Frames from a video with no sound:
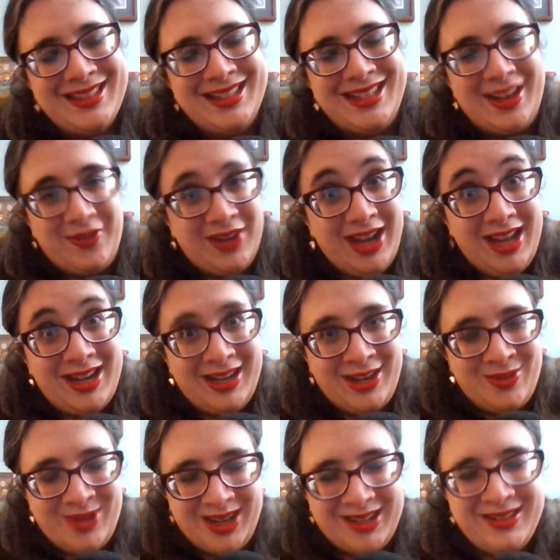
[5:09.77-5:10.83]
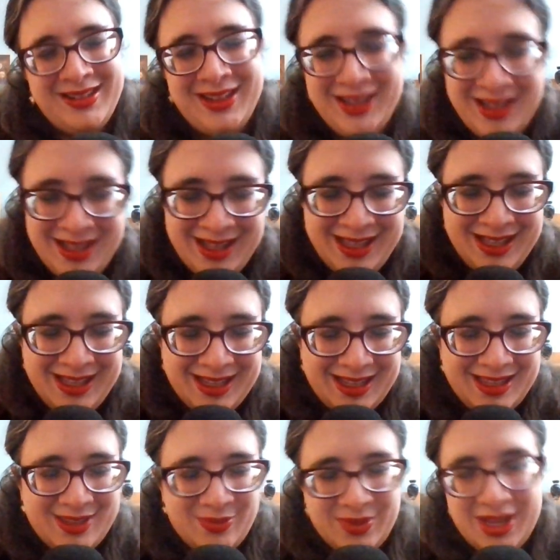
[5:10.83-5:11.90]
Never got anywhere
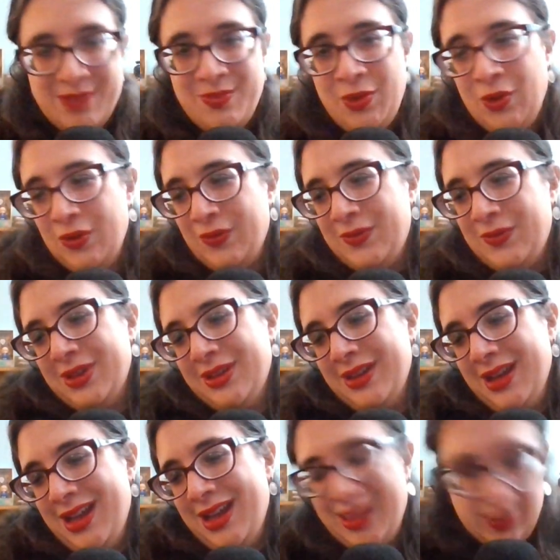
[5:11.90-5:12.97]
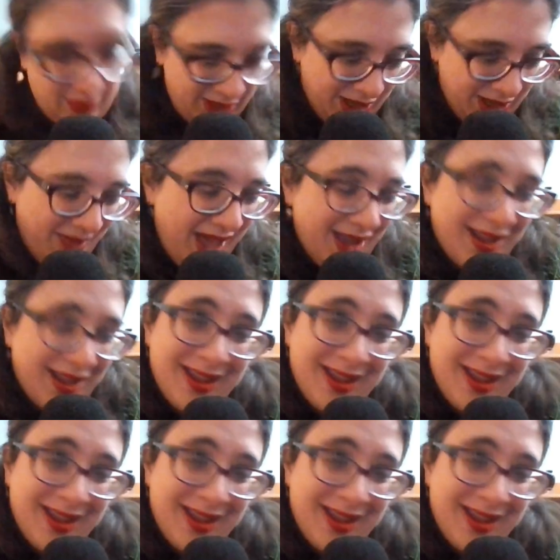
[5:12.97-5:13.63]
because it would get moved and then it would come back.